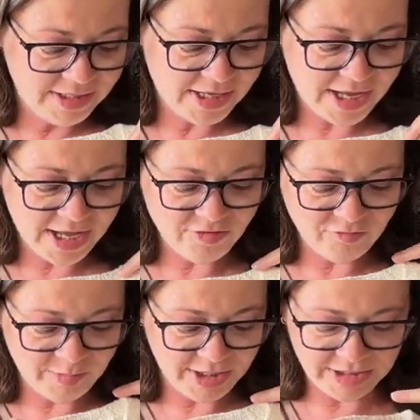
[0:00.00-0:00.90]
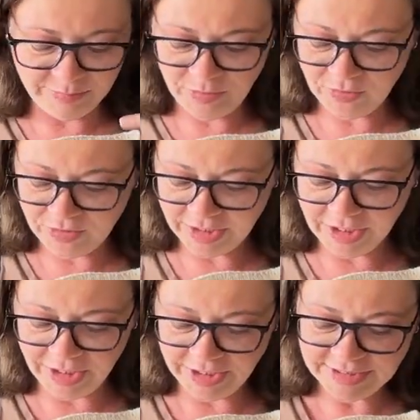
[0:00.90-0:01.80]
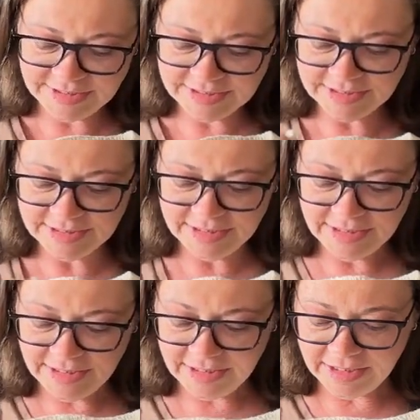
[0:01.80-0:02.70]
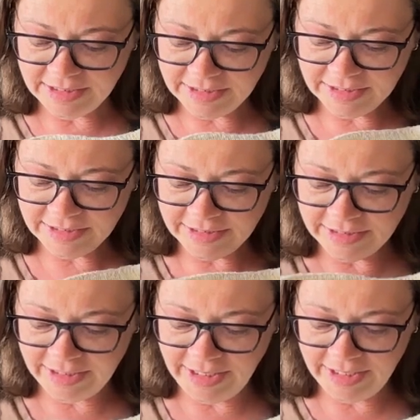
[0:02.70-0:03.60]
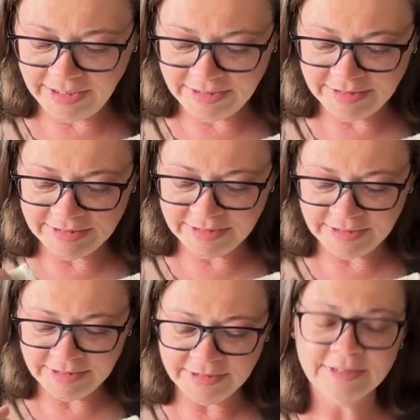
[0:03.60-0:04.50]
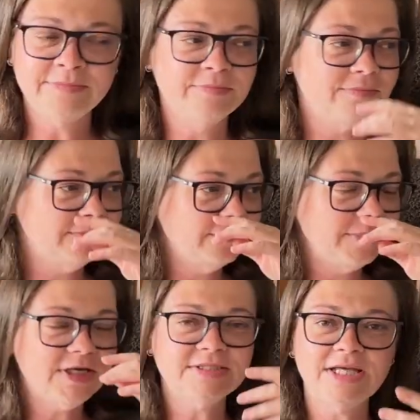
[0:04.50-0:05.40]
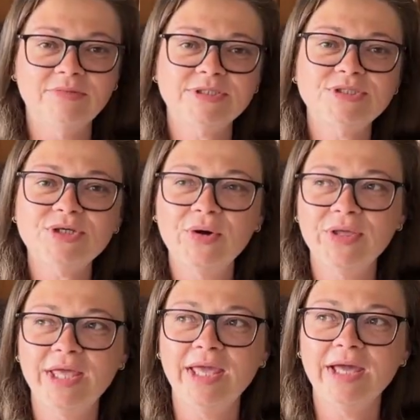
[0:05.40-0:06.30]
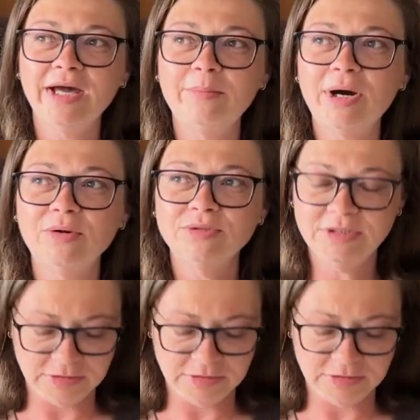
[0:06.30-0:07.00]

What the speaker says: I've made the beauty, guys. And because I was talking about